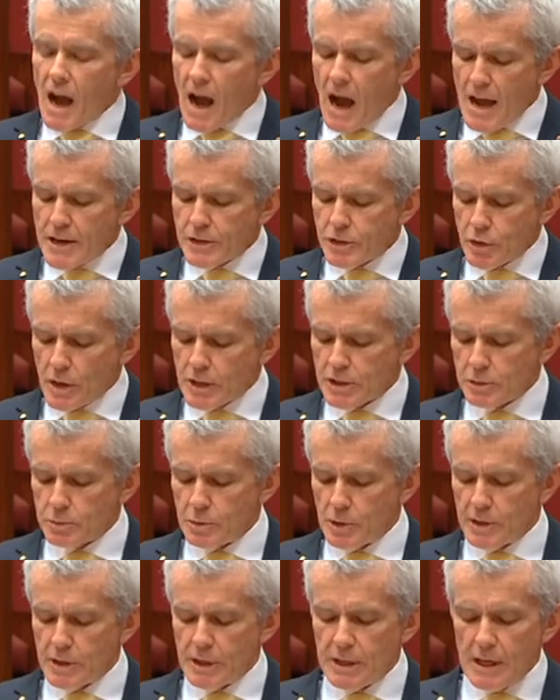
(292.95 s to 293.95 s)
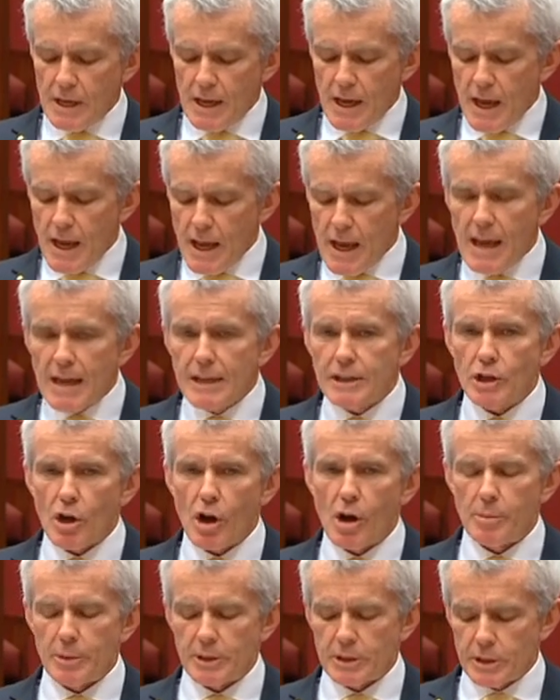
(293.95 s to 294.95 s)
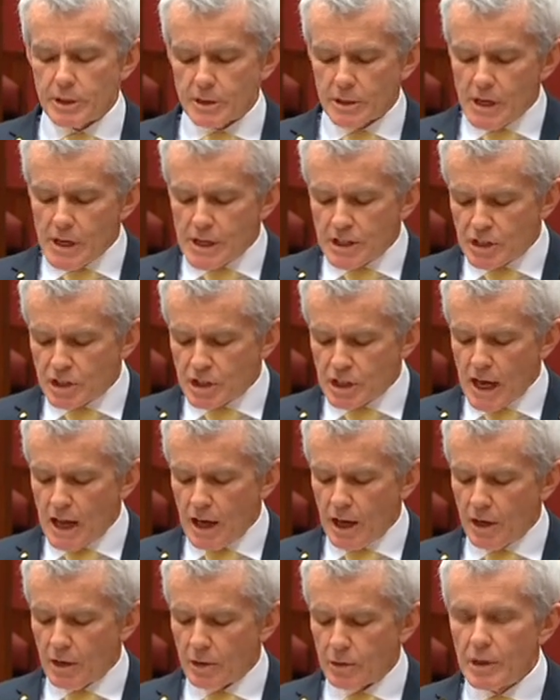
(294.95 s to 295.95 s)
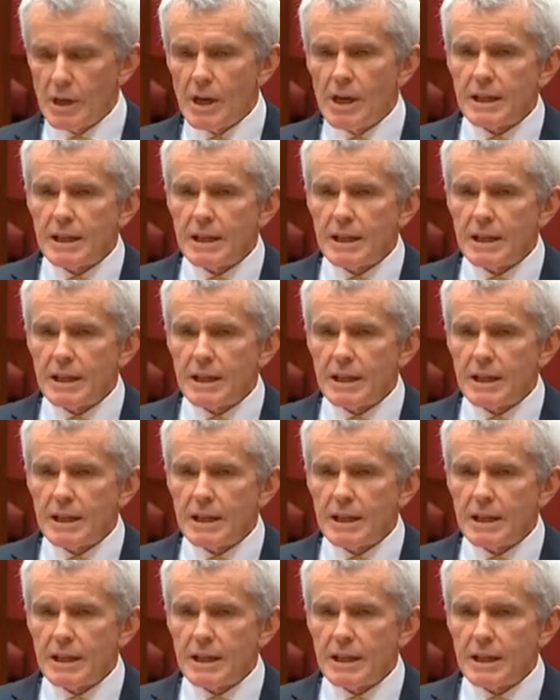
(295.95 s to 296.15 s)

Untrustworthy, incompetent, shallow.